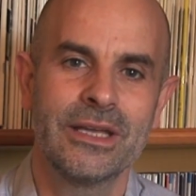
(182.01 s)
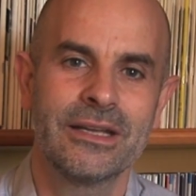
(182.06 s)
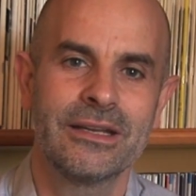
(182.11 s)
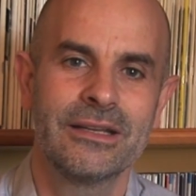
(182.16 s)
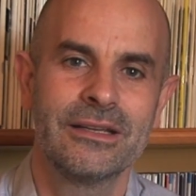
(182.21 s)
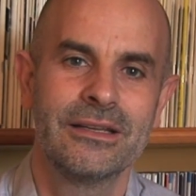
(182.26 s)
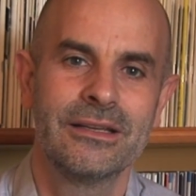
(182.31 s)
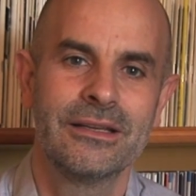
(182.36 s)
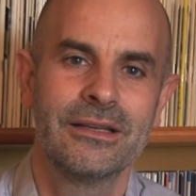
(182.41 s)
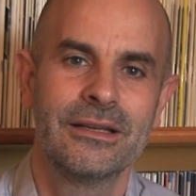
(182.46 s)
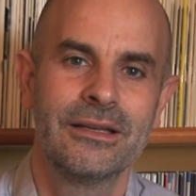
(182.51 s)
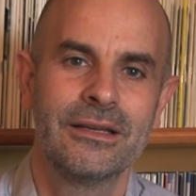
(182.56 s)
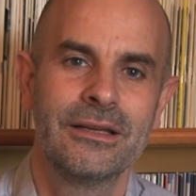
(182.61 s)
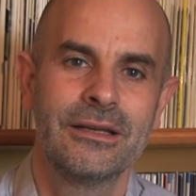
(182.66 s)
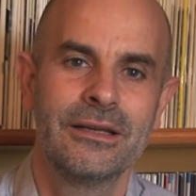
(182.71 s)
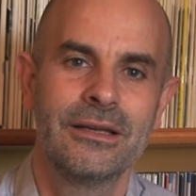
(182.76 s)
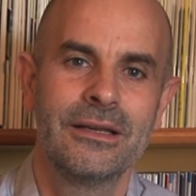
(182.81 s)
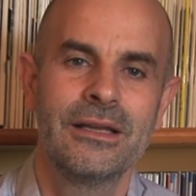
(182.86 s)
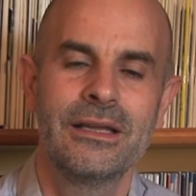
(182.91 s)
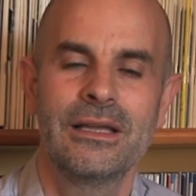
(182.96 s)
Let me ask you
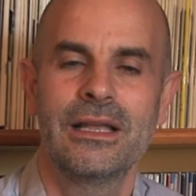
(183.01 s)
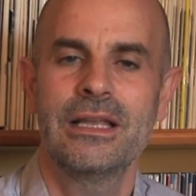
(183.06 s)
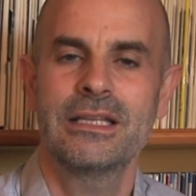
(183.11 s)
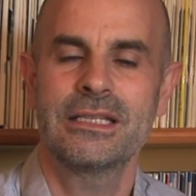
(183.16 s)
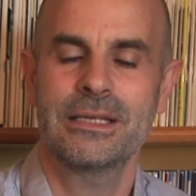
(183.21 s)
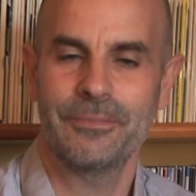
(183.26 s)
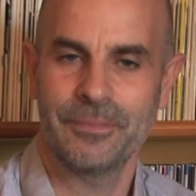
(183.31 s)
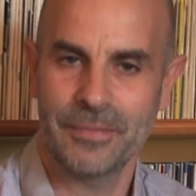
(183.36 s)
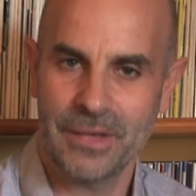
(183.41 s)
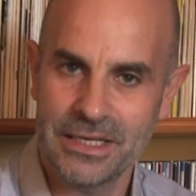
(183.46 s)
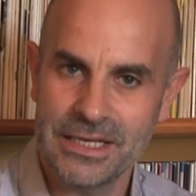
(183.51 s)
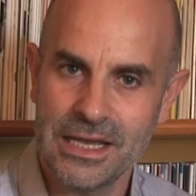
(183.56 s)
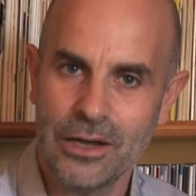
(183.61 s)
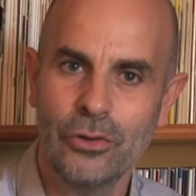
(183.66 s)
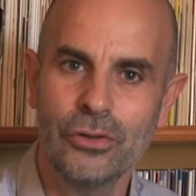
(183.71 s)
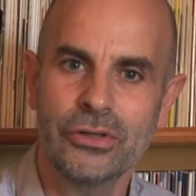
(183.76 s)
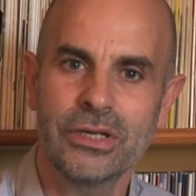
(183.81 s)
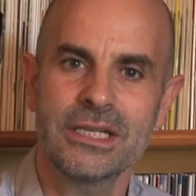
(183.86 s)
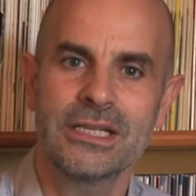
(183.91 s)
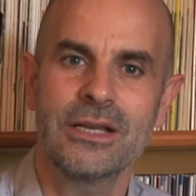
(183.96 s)
another one.
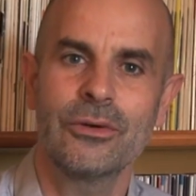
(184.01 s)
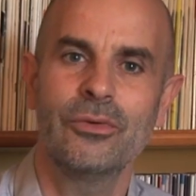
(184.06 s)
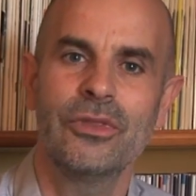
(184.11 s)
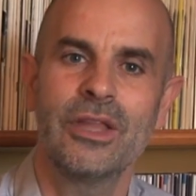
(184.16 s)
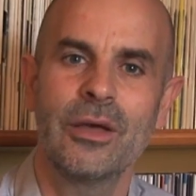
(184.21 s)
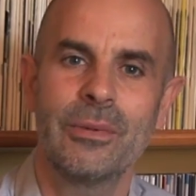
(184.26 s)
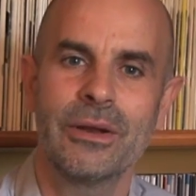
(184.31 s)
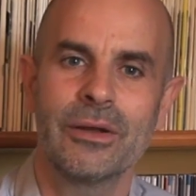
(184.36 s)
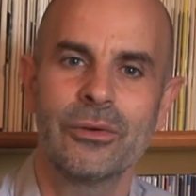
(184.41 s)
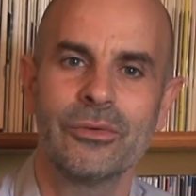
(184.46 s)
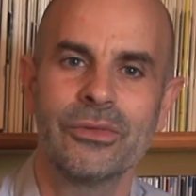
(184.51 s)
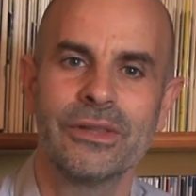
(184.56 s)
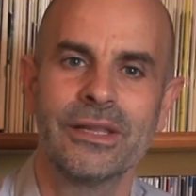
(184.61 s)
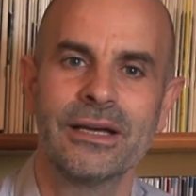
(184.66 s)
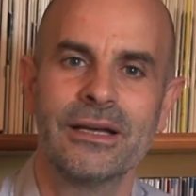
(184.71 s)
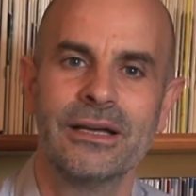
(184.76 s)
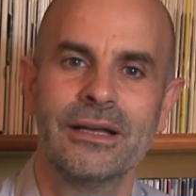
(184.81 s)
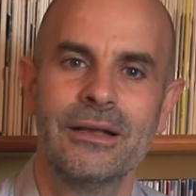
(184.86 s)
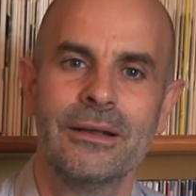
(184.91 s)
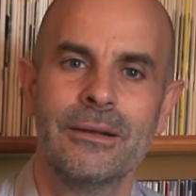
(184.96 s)
Are you
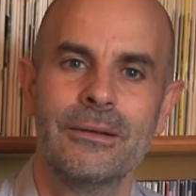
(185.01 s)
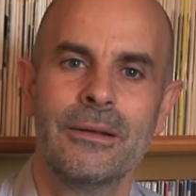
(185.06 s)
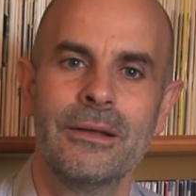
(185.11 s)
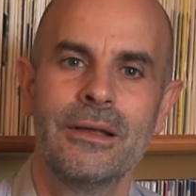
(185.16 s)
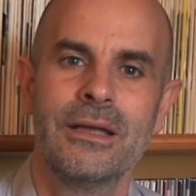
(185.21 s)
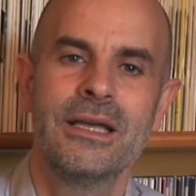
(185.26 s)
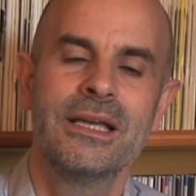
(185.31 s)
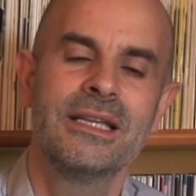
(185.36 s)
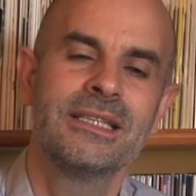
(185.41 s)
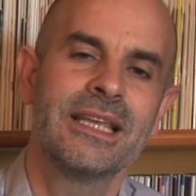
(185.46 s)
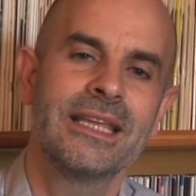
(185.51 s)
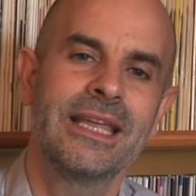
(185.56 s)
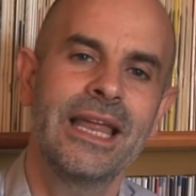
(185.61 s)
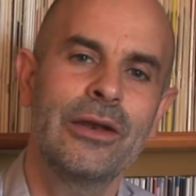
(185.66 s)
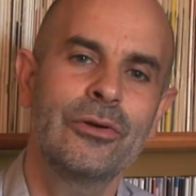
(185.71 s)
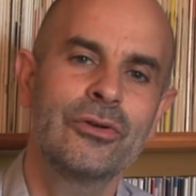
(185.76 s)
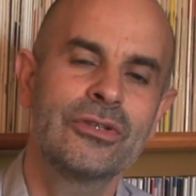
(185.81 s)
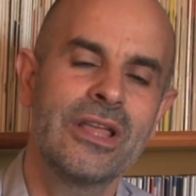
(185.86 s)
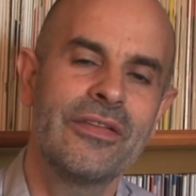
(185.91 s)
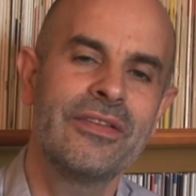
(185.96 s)
absolutely
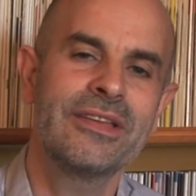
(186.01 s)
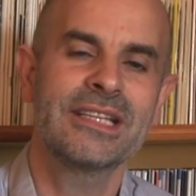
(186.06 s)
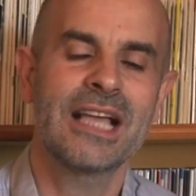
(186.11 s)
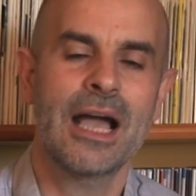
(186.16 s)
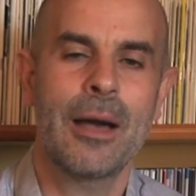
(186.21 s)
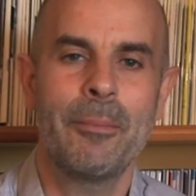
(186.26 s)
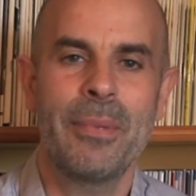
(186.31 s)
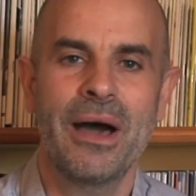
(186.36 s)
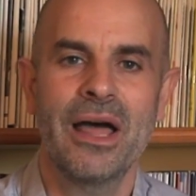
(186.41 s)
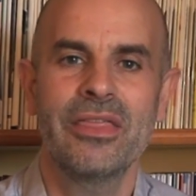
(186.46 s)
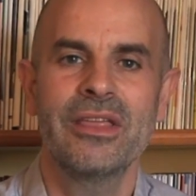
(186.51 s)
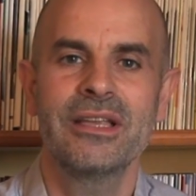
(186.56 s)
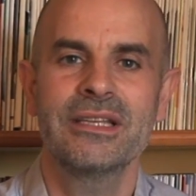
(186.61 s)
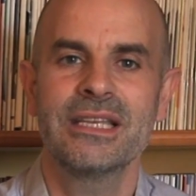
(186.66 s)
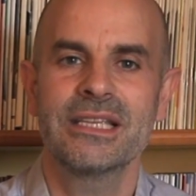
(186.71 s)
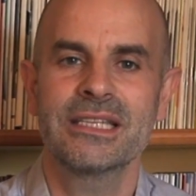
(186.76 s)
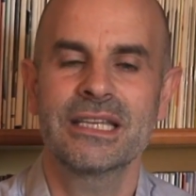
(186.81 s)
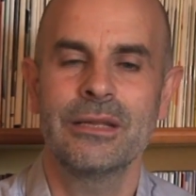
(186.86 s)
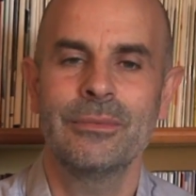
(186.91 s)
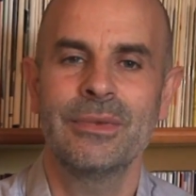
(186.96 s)
positive that you
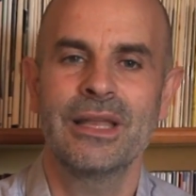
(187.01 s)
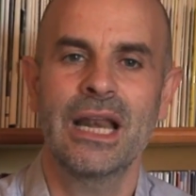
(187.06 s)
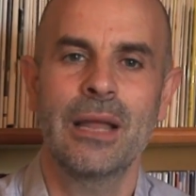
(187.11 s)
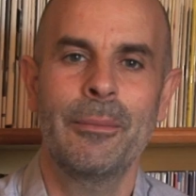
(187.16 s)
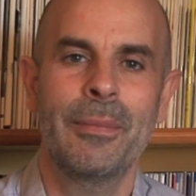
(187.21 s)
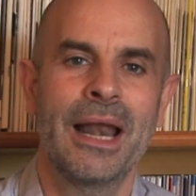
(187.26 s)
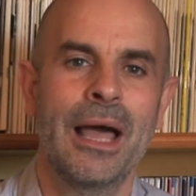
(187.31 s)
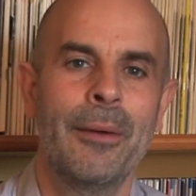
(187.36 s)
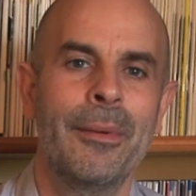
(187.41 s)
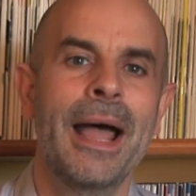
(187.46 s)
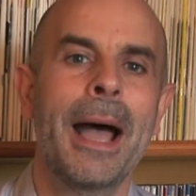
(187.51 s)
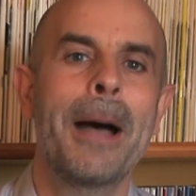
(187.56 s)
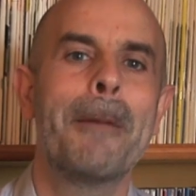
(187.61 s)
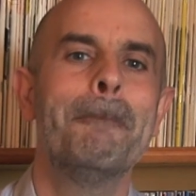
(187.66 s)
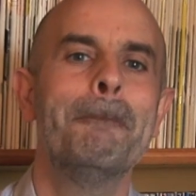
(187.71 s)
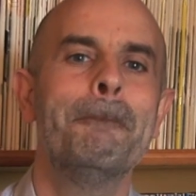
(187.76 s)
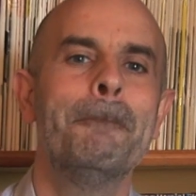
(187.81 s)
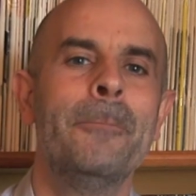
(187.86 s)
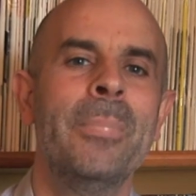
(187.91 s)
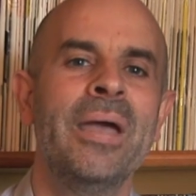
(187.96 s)
know how to spell the
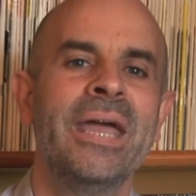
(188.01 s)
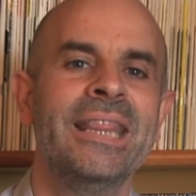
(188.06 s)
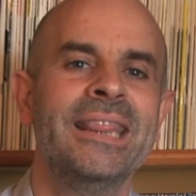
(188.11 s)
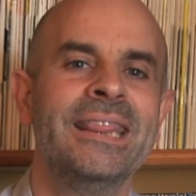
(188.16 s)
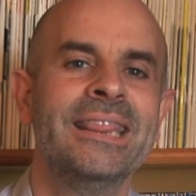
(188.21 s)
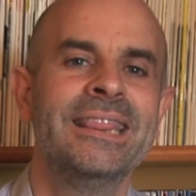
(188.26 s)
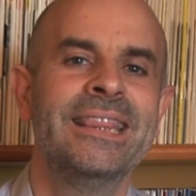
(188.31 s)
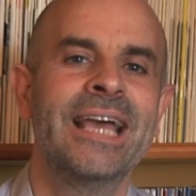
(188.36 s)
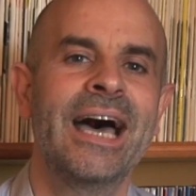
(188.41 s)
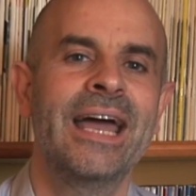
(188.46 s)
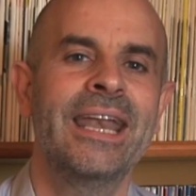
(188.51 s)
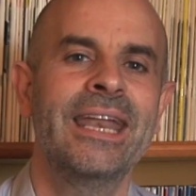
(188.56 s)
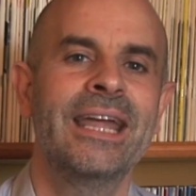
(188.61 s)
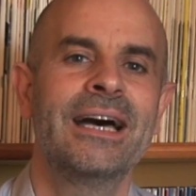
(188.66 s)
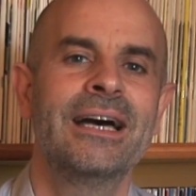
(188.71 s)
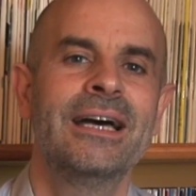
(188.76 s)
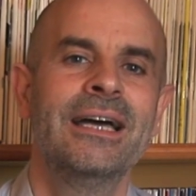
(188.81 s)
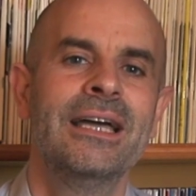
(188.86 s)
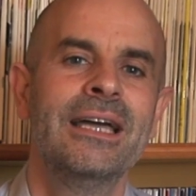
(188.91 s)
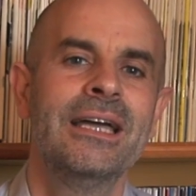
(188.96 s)
word
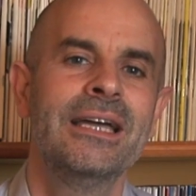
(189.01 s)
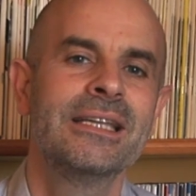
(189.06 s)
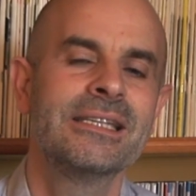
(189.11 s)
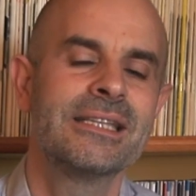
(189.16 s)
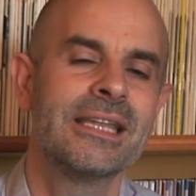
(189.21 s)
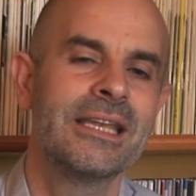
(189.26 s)
friend?